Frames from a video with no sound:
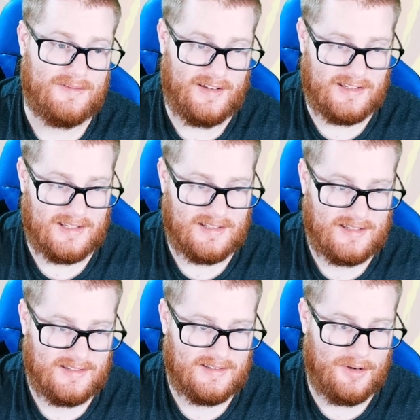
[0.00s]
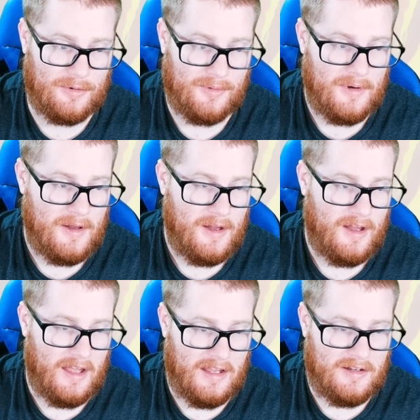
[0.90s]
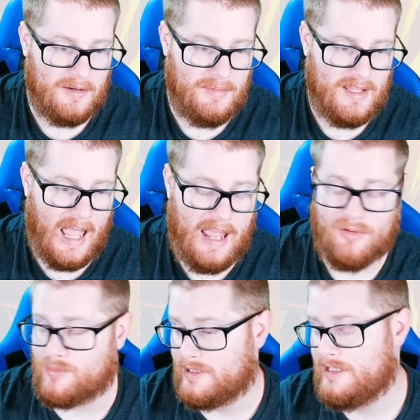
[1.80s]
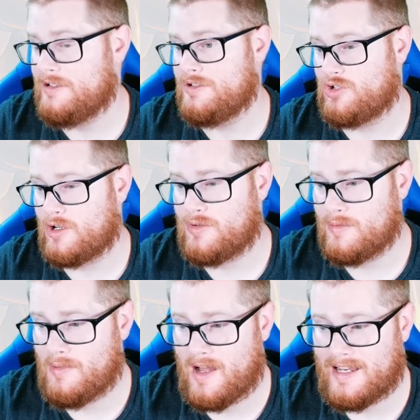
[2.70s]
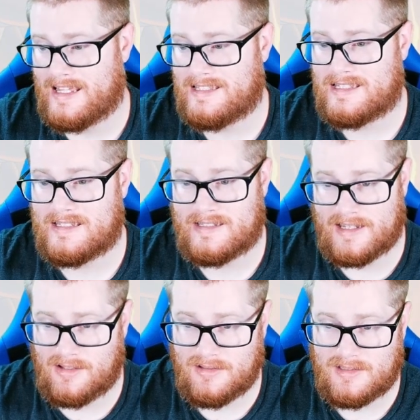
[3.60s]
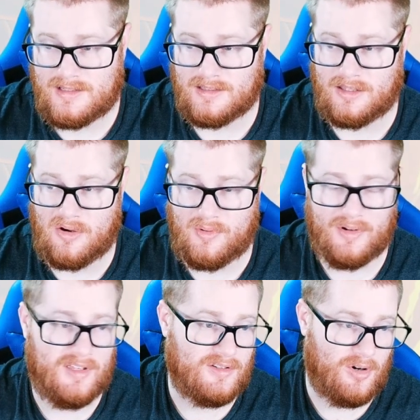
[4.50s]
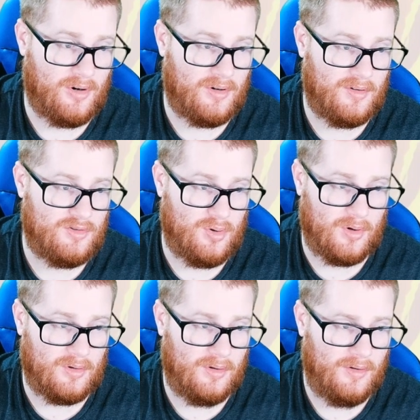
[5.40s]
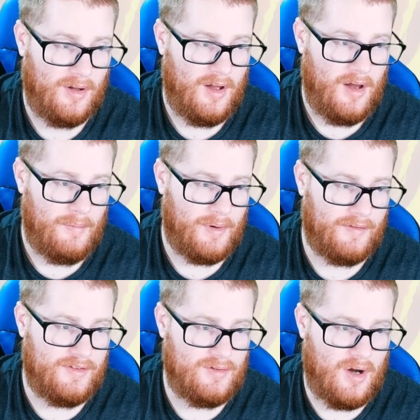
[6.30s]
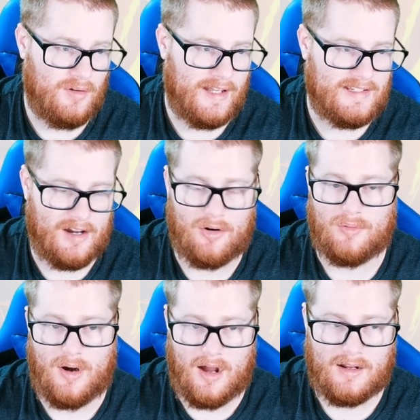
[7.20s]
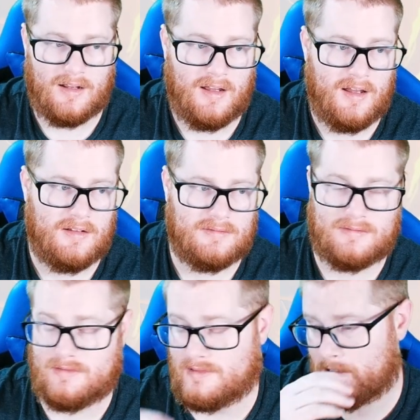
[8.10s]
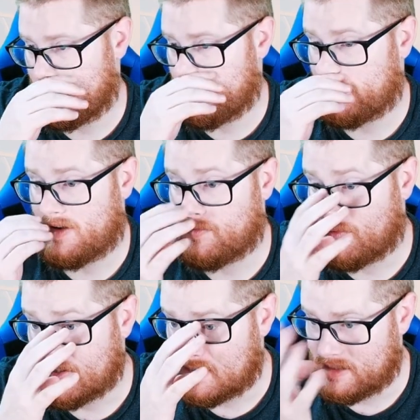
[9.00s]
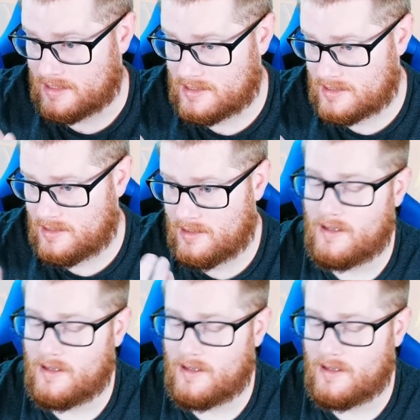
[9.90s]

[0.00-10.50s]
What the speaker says: defenses, so it could be a really good Trick Room mon. It's still slower than Torkoal, but if you go like Terra Rock, you're gonna resist